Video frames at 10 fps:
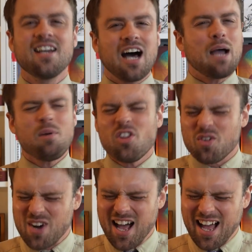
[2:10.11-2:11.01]
I'm on the
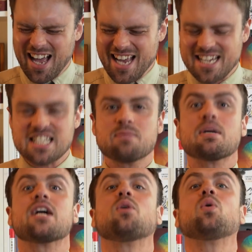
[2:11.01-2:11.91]
rise and
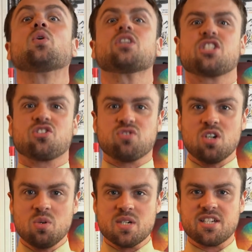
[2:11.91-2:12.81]
my hoard is
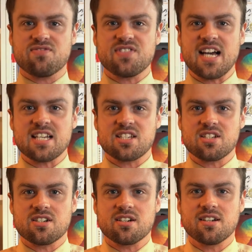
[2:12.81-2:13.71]
growing
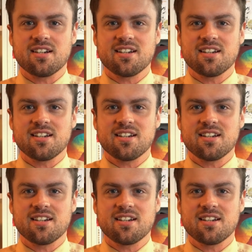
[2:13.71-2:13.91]
faster.